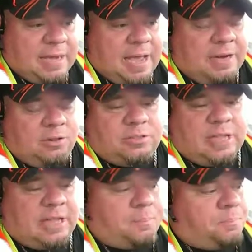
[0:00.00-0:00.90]
Kind of looks
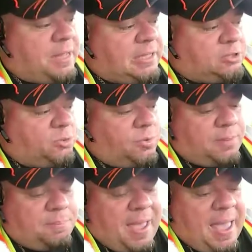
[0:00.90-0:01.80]
like a pencil with
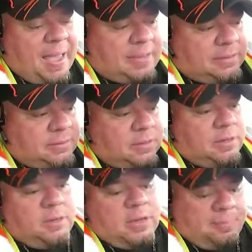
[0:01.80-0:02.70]
a back, and
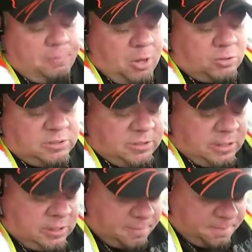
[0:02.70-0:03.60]
it blows
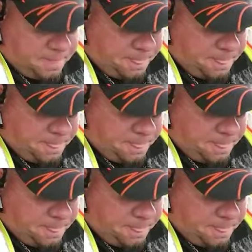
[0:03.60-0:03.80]
the